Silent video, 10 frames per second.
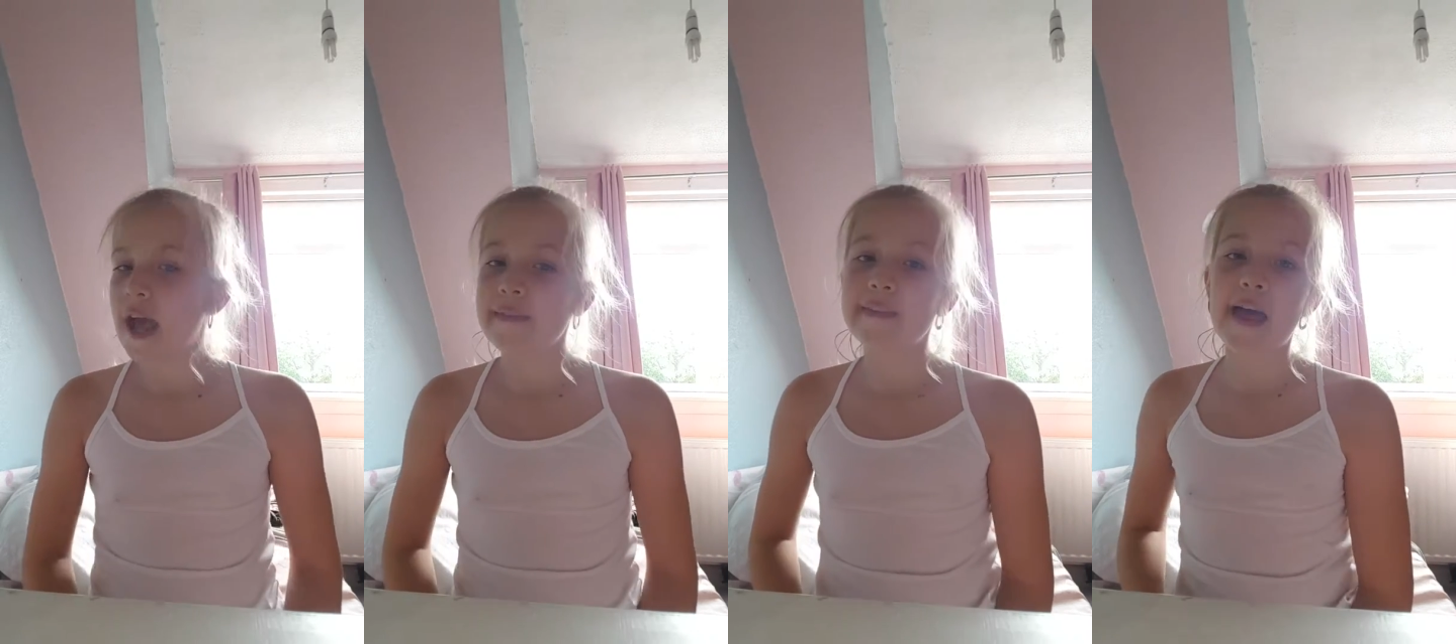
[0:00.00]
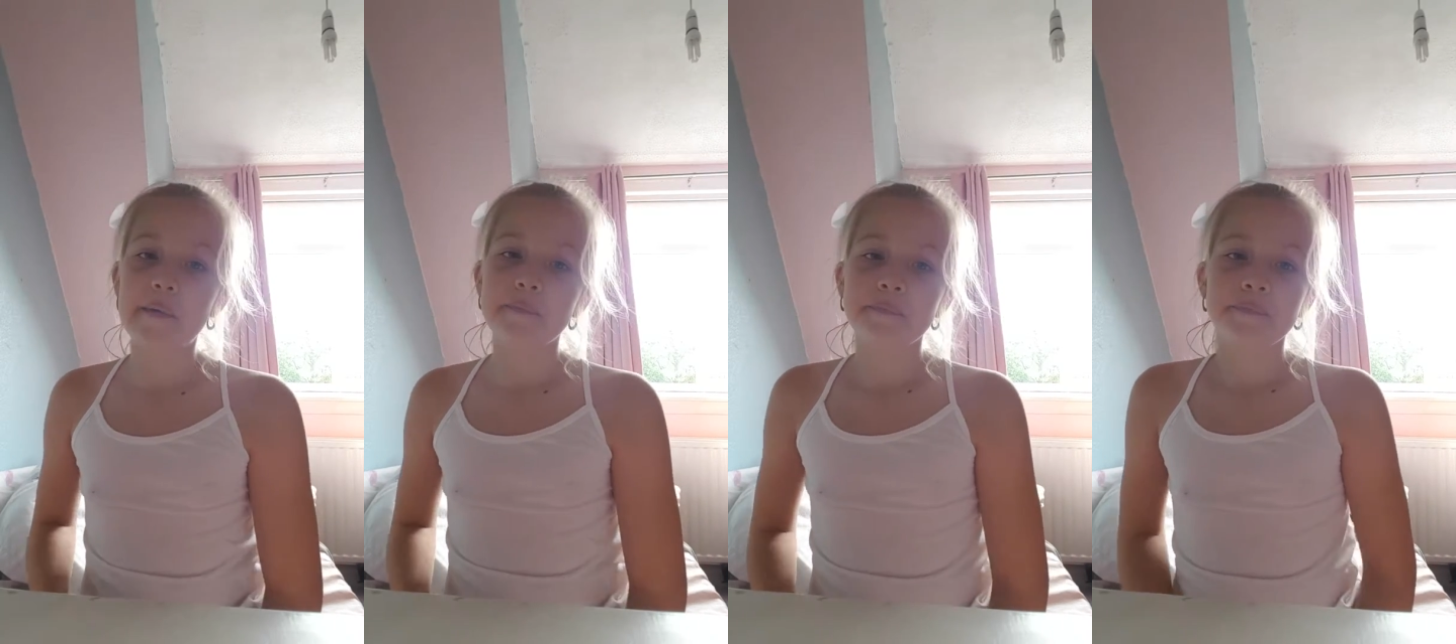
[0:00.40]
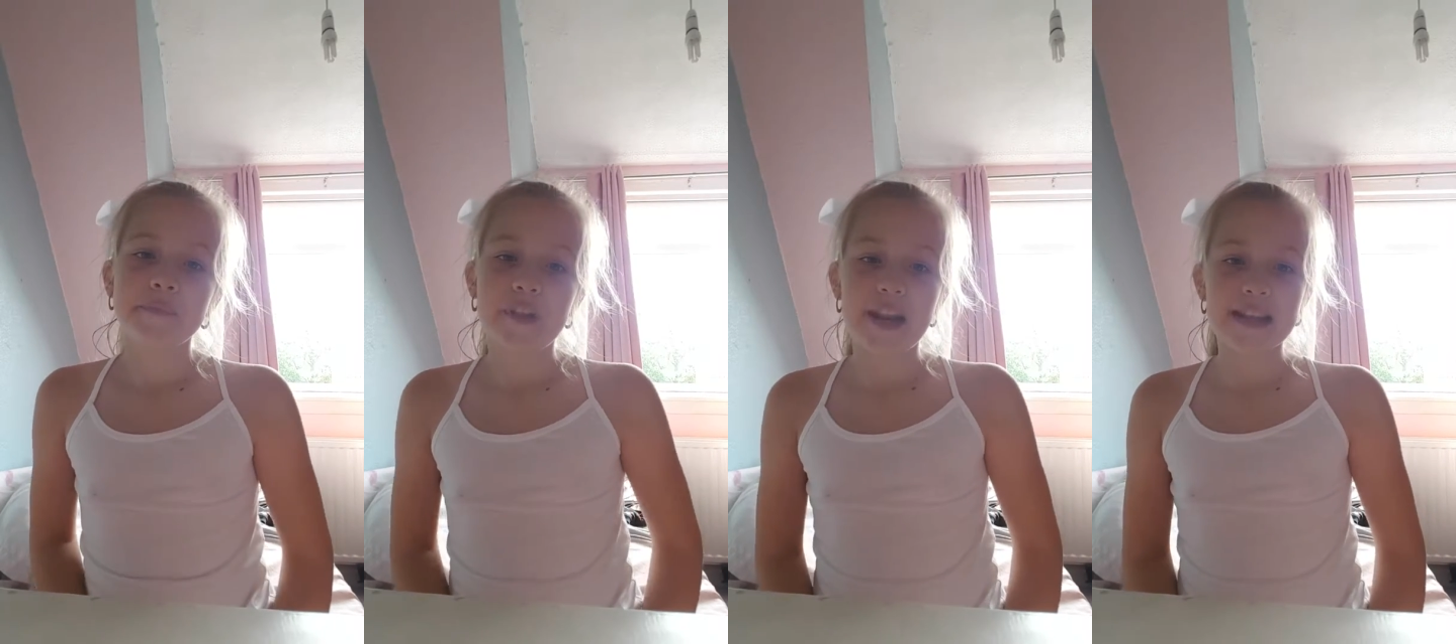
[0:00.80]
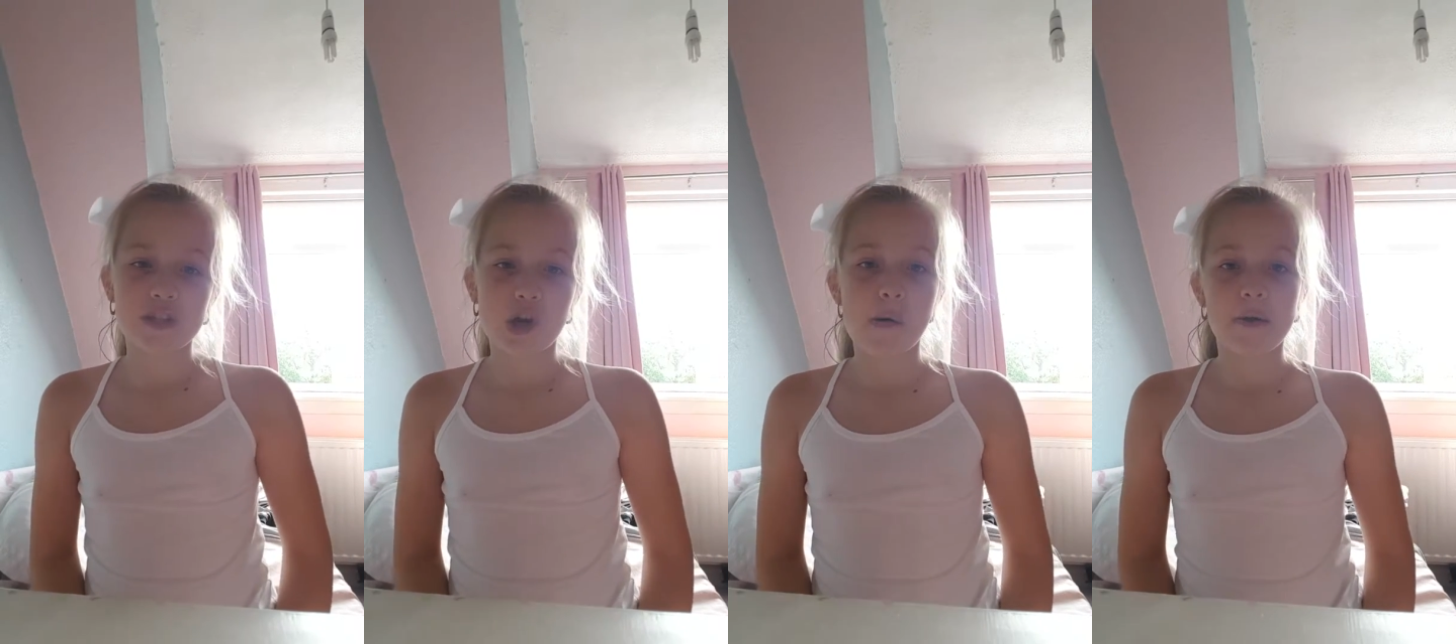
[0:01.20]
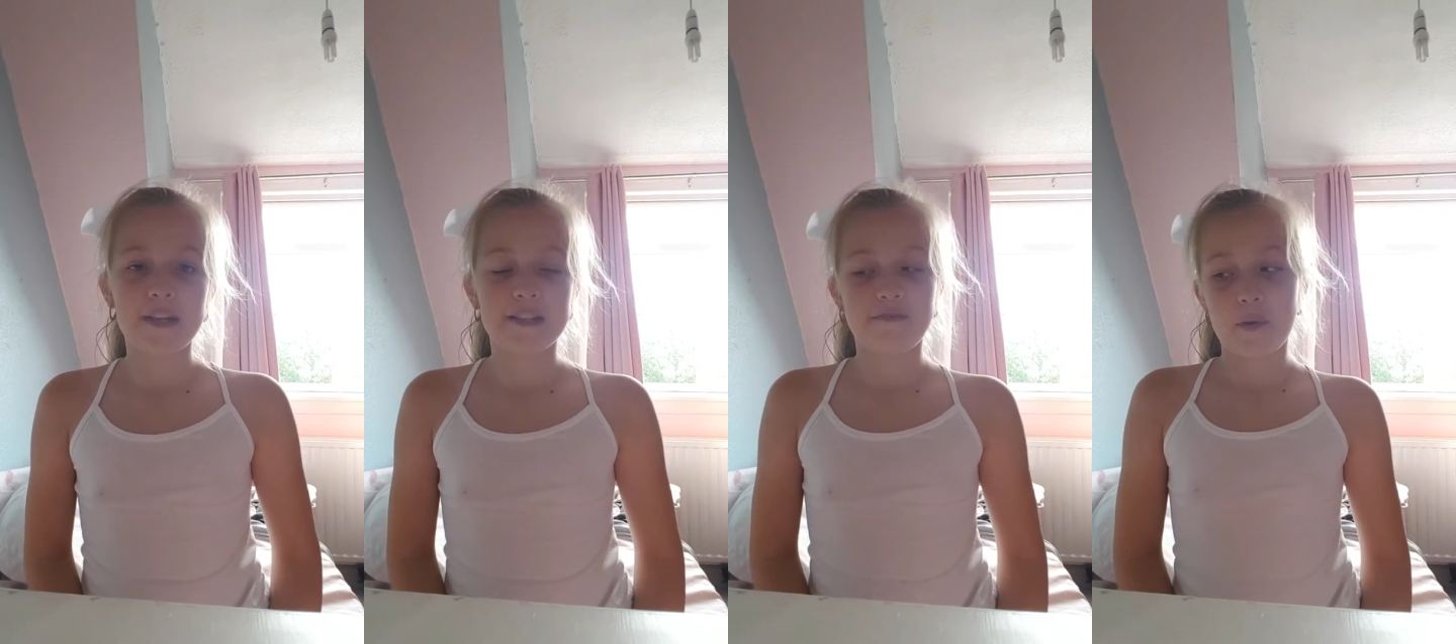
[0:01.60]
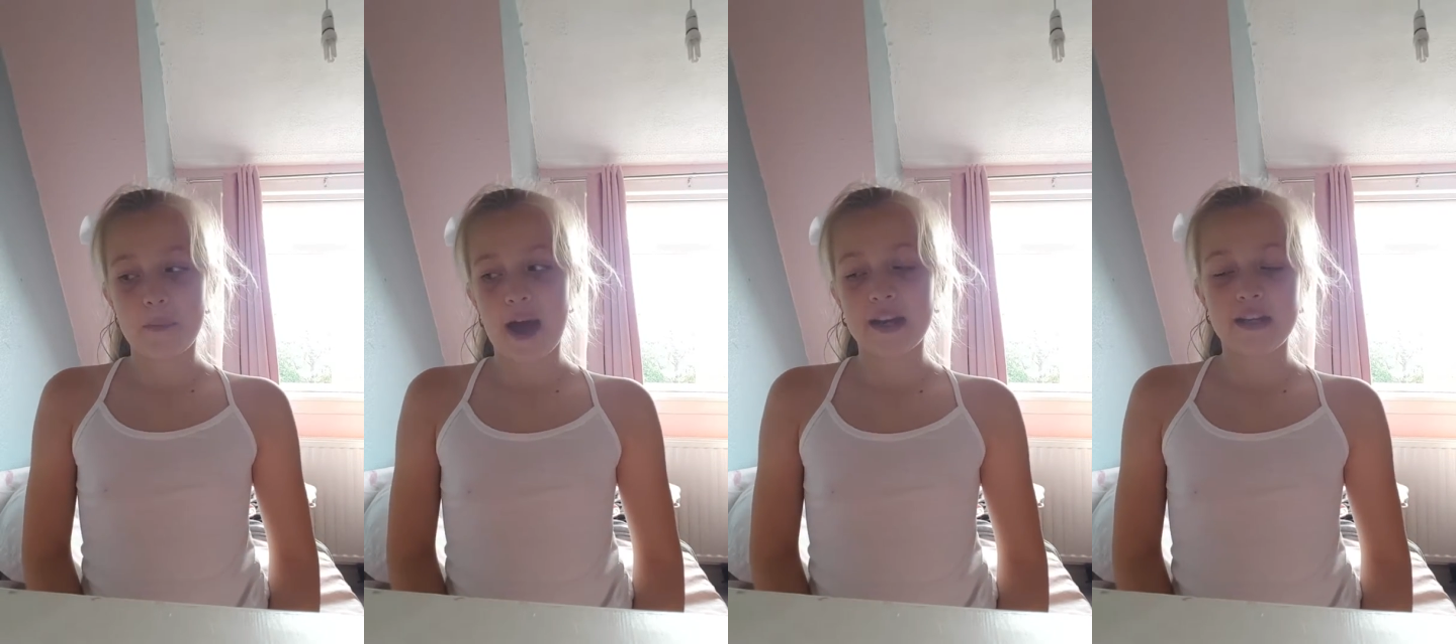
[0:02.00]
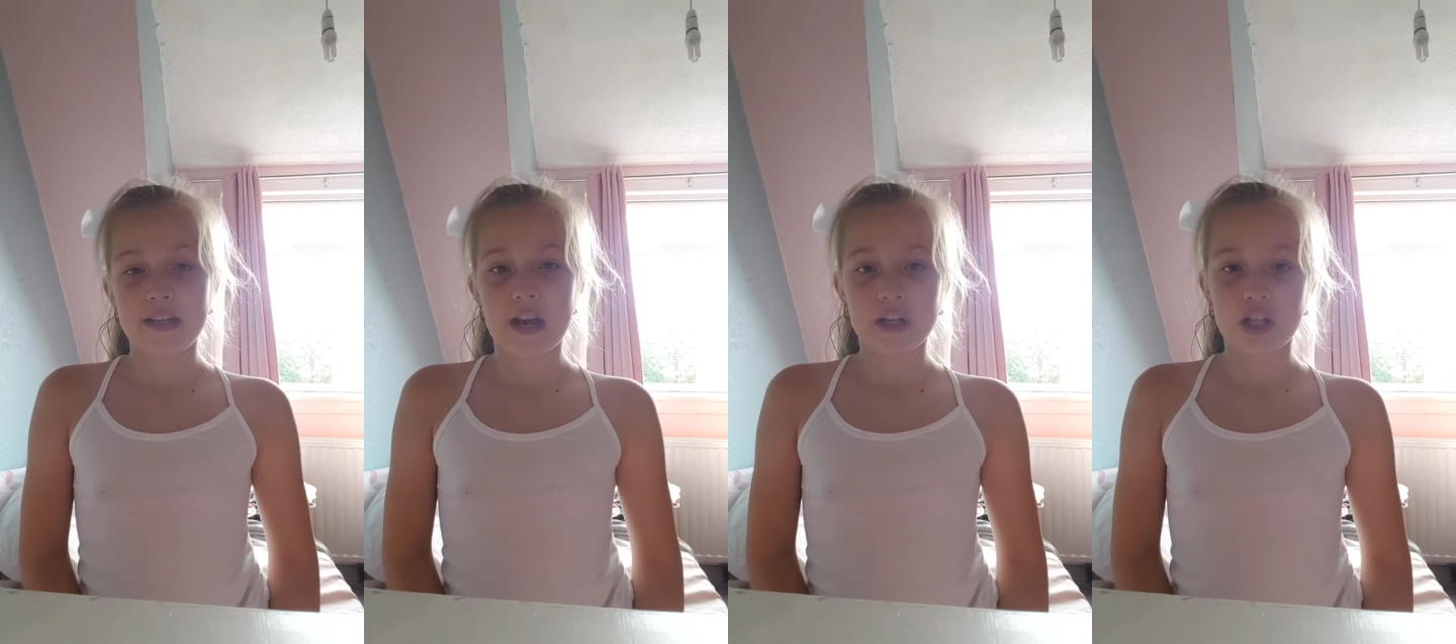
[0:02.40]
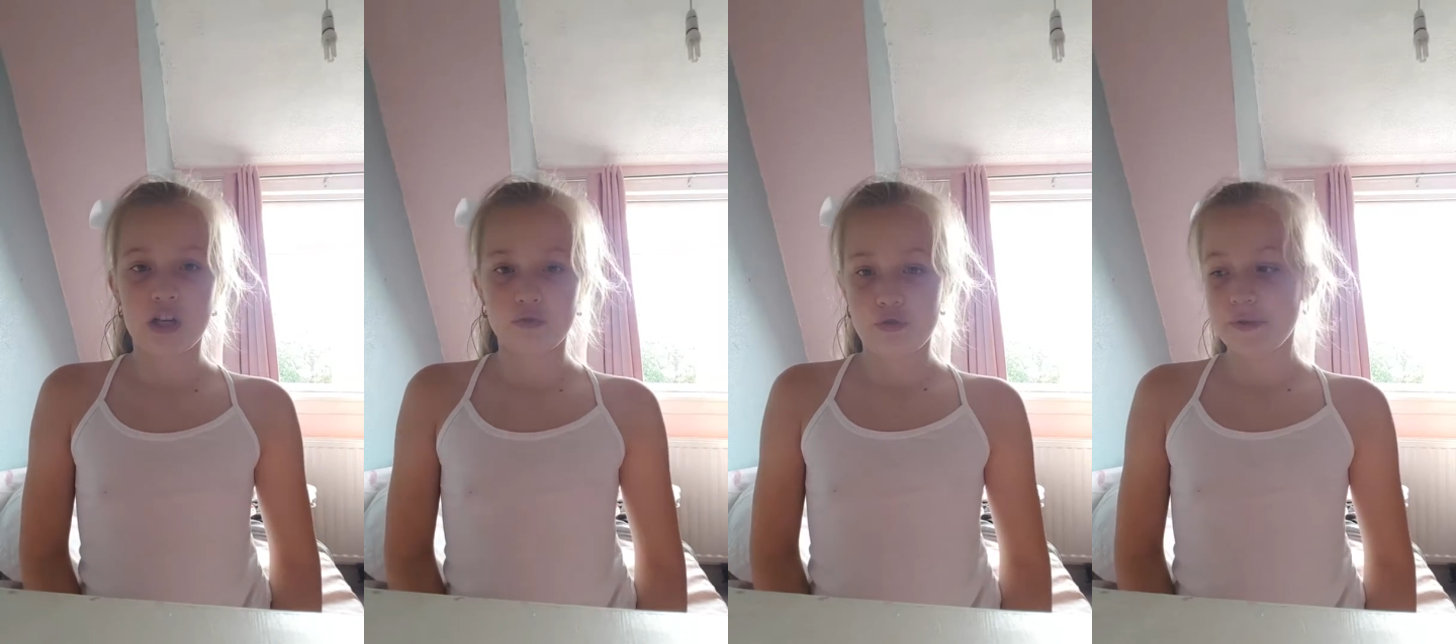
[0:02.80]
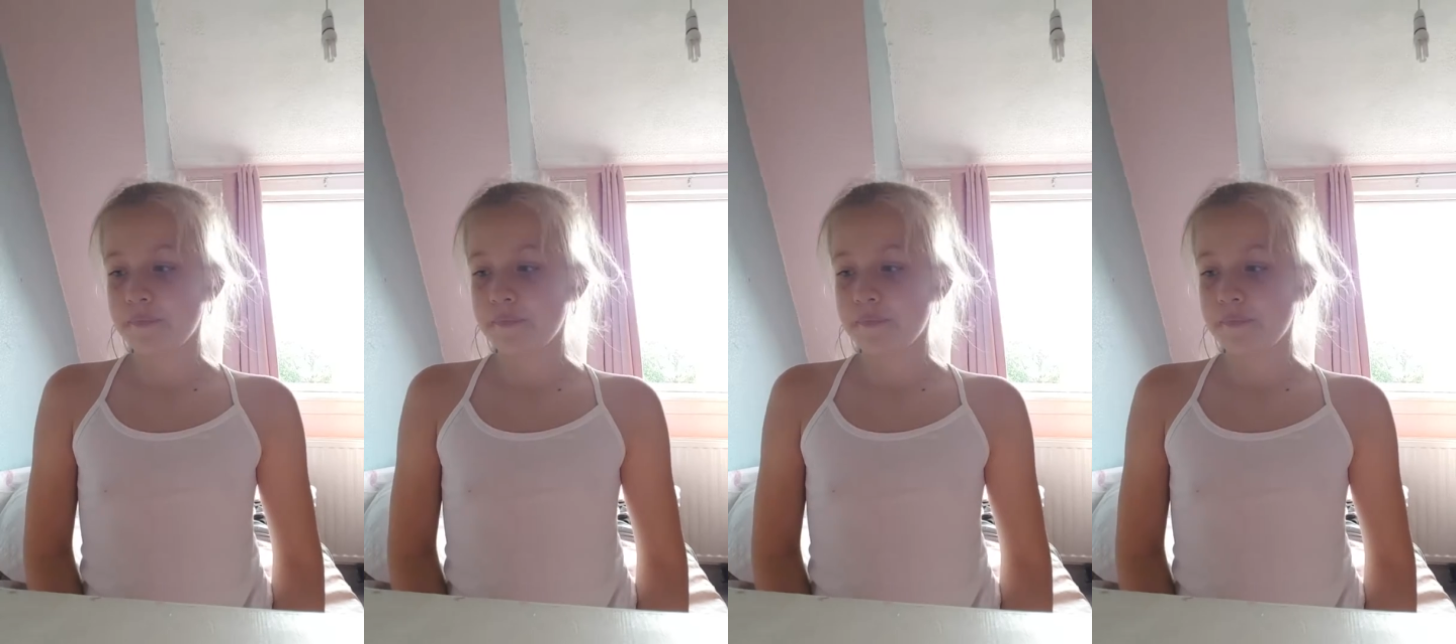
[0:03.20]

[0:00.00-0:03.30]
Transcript: And then, the next comment is from Adnan Childry.